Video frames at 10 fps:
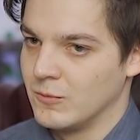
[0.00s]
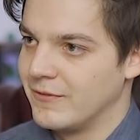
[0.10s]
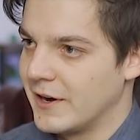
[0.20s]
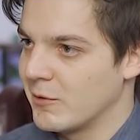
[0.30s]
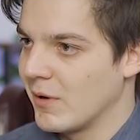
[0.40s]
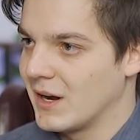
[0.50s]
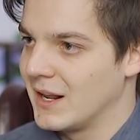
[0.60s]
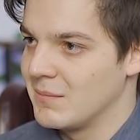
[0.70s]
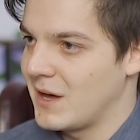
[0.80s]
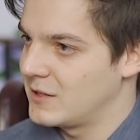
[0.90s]
very quickly
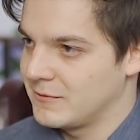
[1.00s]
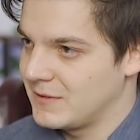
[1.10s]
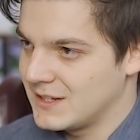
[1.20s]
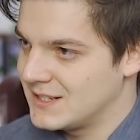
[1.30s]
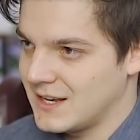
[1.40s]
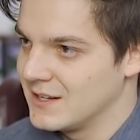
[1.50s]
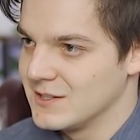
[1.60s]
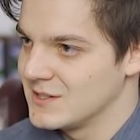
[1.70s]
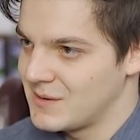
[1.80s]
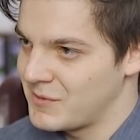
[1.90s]
in a matter of like seconds
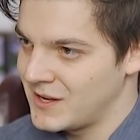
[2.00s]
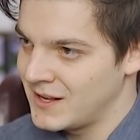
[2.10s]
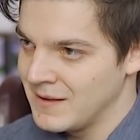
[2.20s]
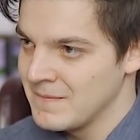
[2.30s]
or something,